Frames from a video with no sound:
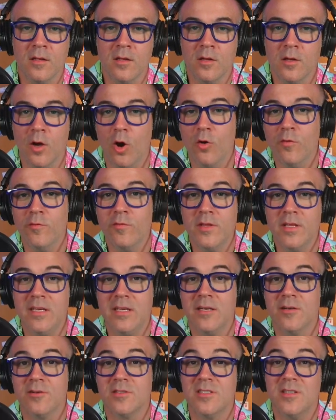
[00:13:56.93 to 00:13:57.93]
Over the
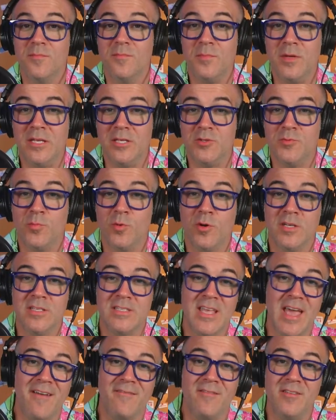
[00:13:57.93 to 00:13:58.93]
years, the Beach Boys
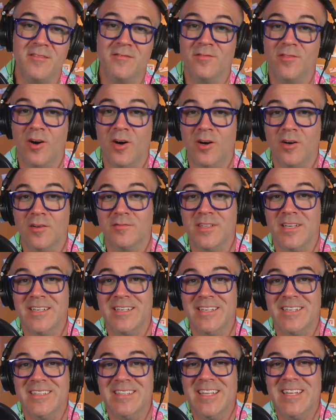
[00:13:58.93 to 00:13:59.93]
have evolved, and
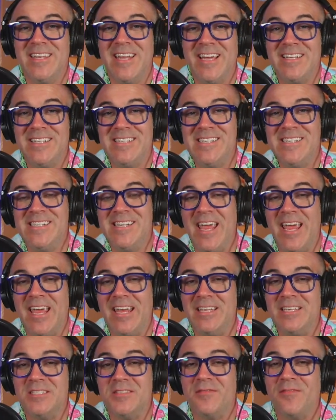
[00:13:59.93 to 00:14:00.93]
in the
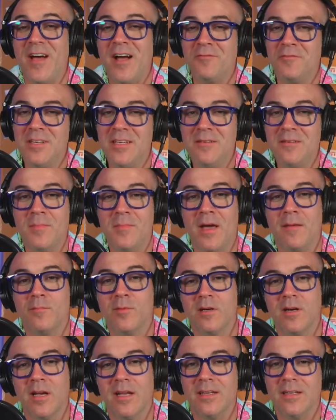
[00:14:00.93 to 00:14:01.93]
1980s, founding
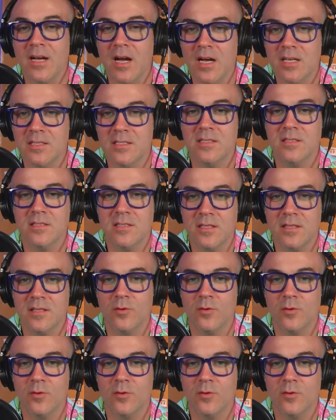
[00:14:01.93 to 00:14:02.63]
member and cousin to the